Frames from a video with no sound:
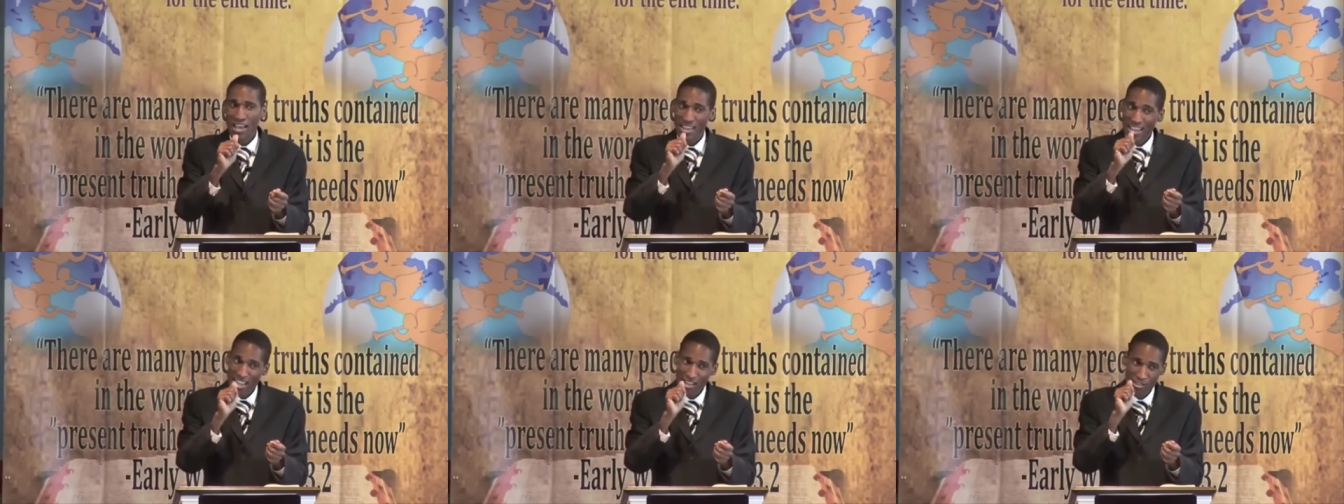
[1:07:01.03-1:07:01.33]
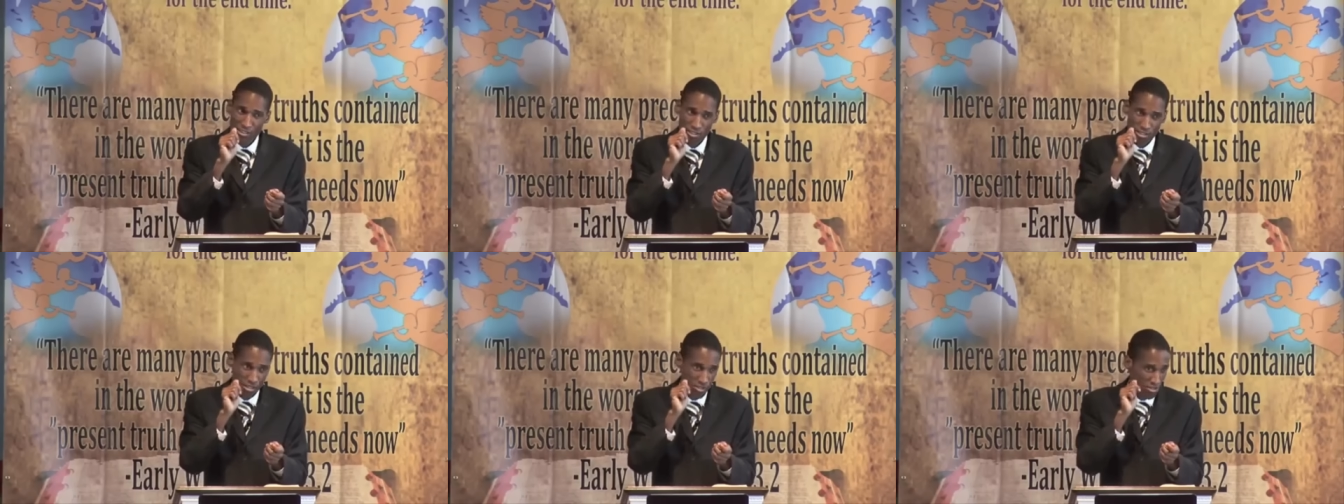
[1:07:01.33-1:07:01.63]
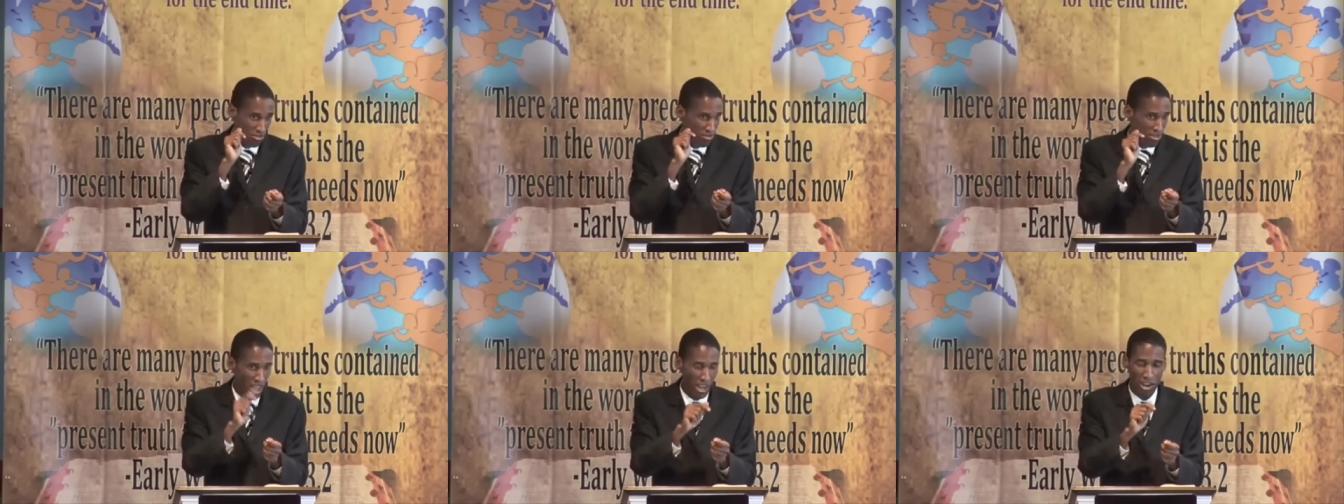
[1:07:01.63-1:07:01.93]
is
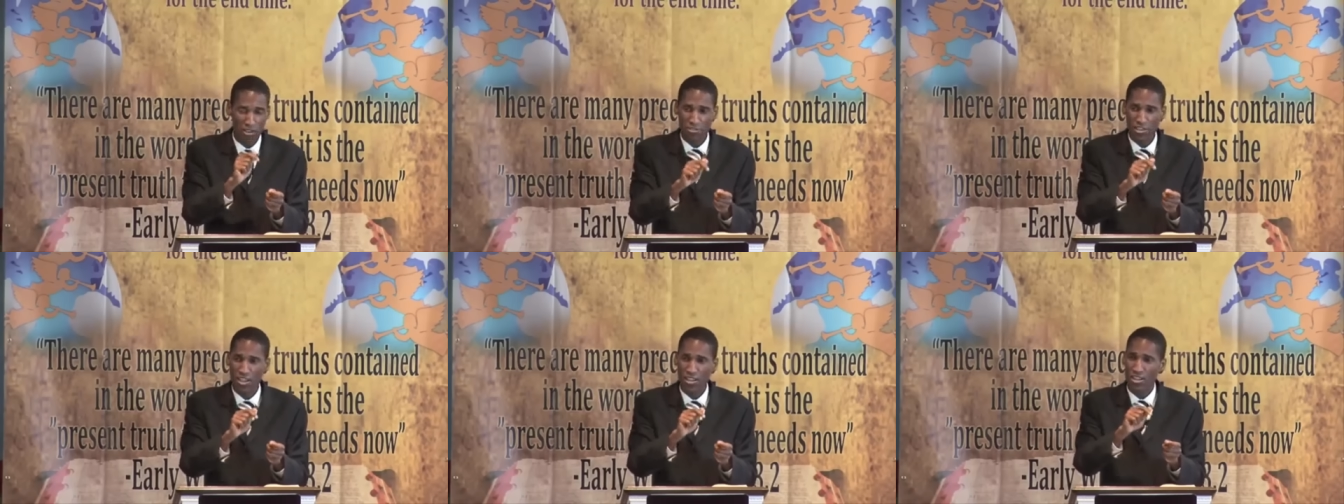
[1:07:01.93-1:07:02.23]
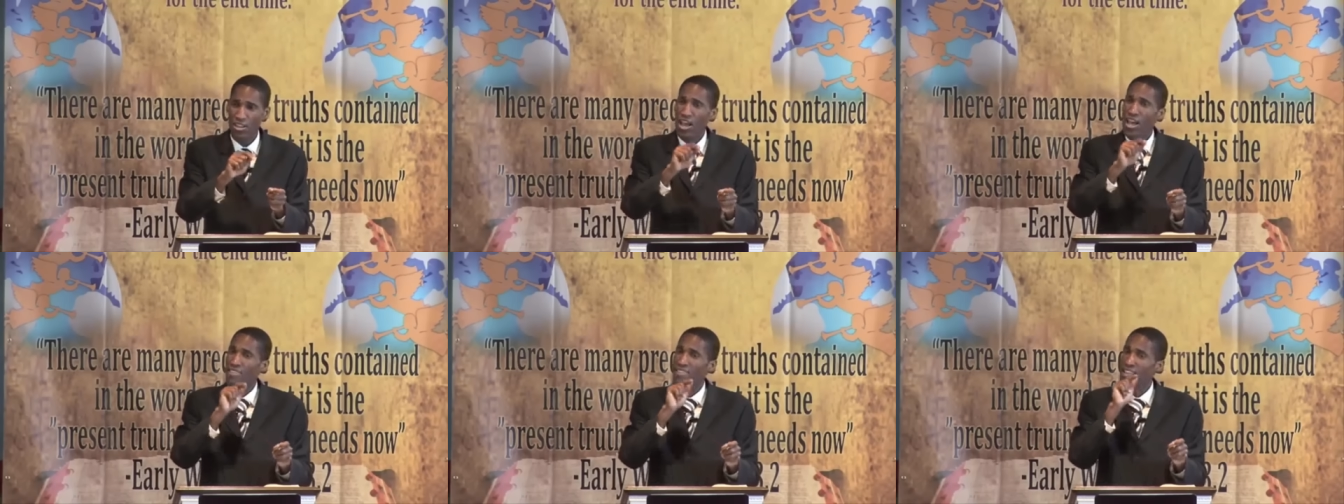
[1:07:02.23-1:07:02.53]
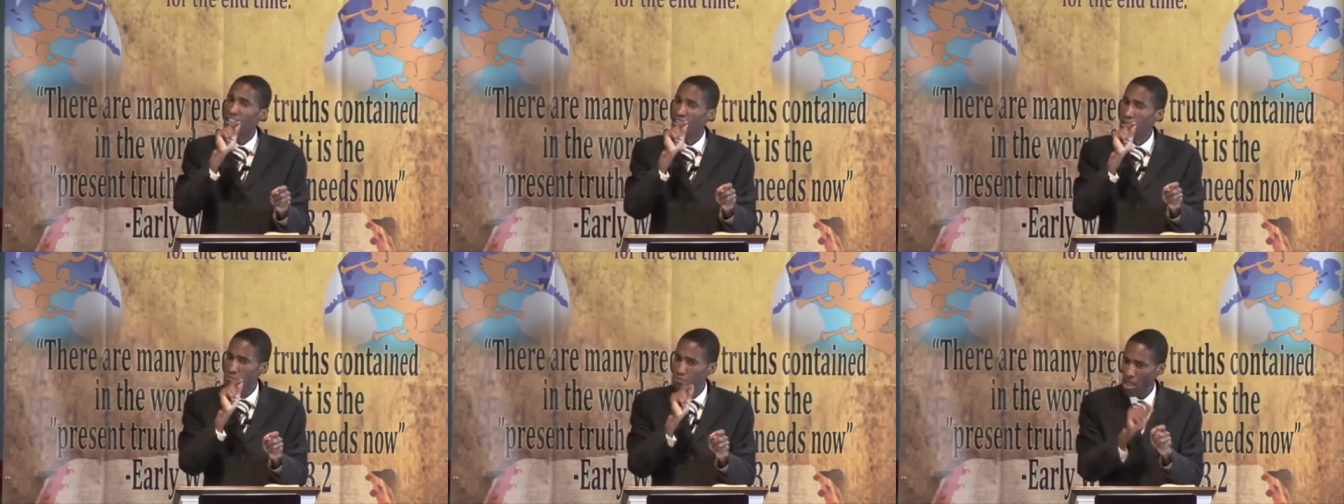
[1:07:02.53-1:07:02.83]
none other
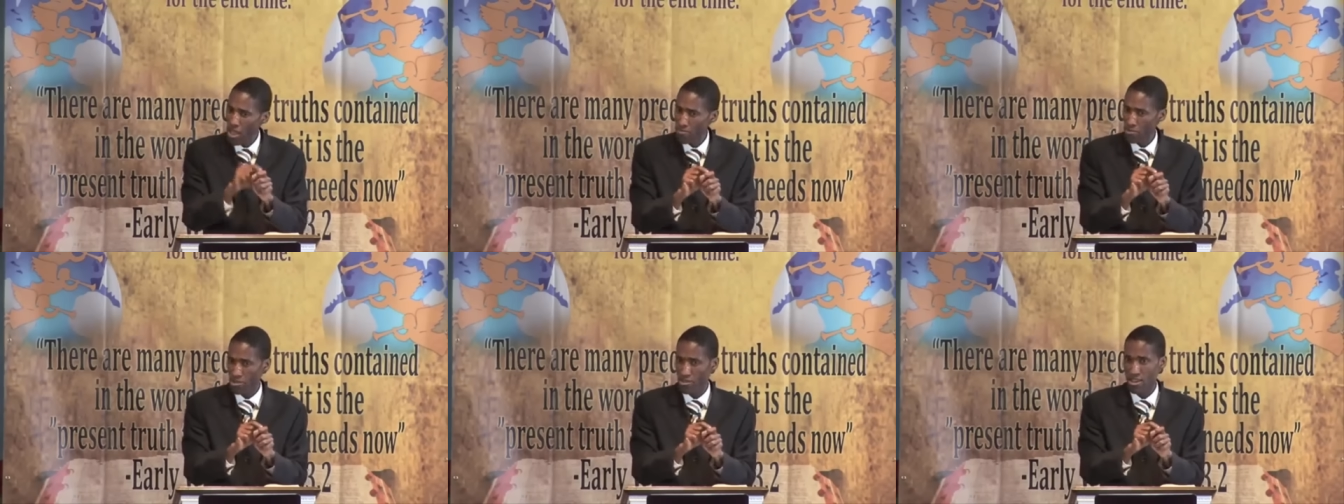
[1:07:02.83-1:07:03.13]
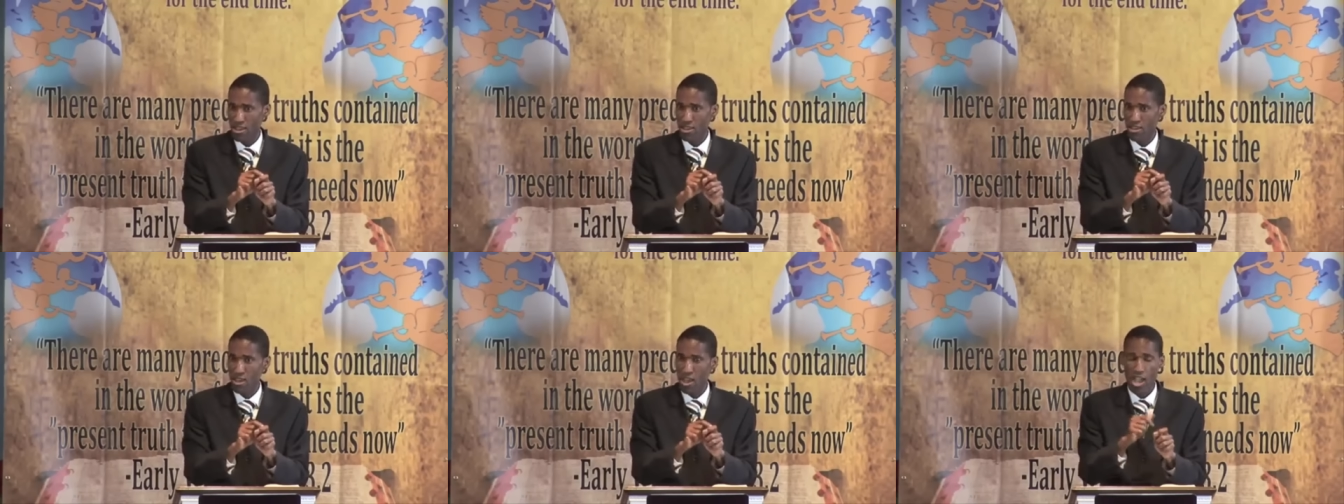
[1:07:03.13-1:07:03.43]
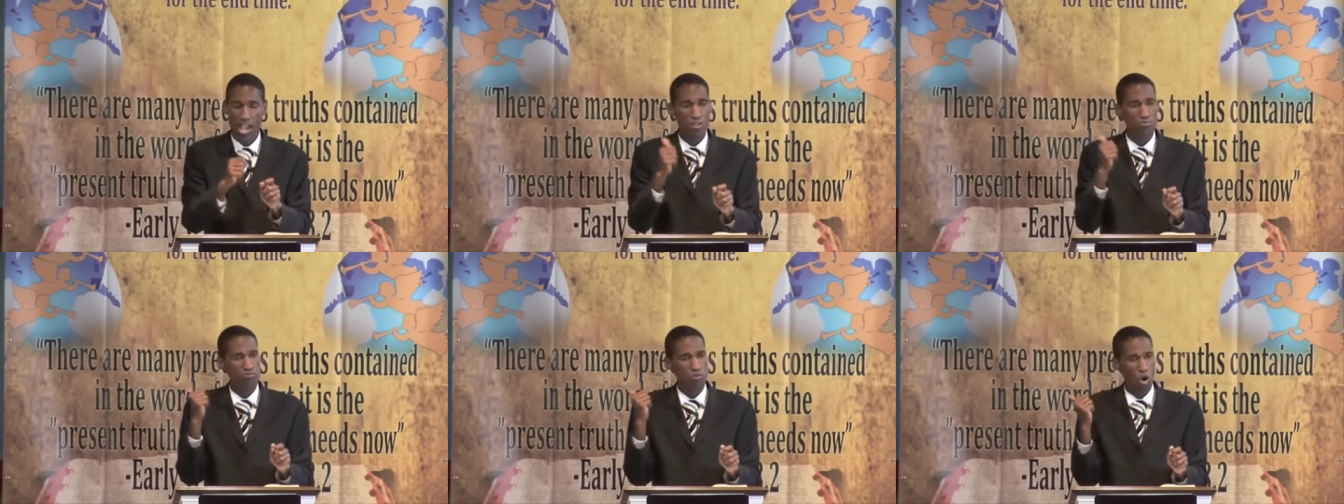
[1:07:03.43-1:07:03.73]
than the papacy
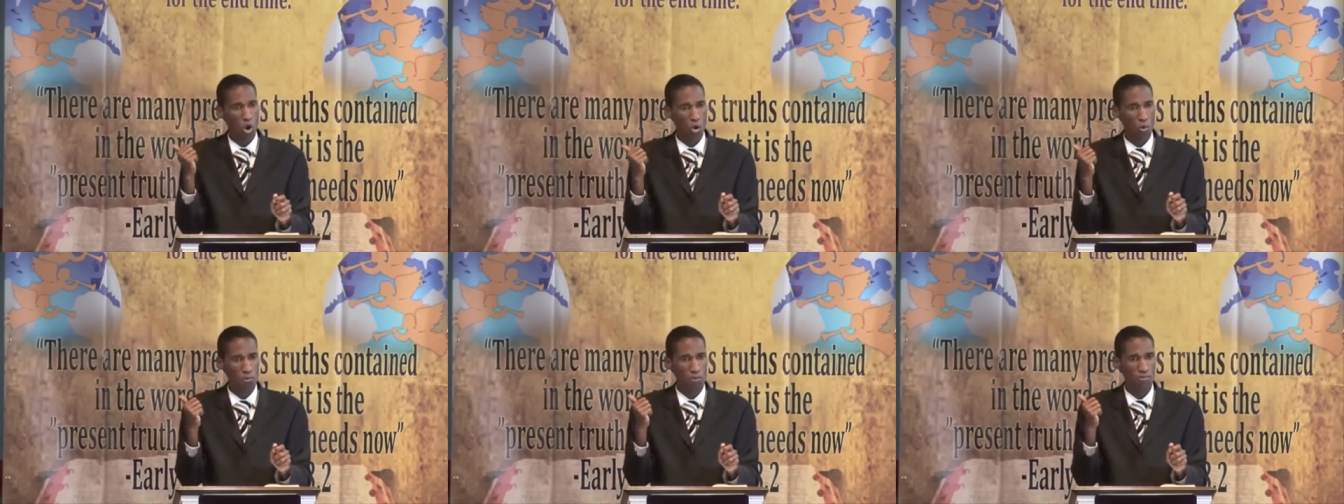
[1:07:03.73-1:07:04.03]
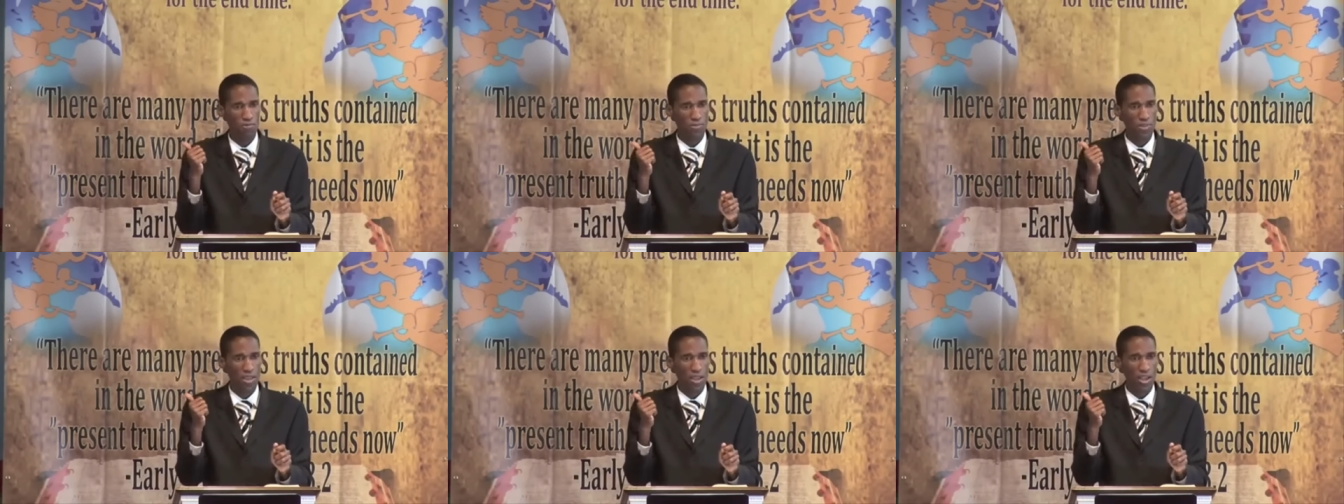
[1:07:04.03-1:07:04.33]
in Rome.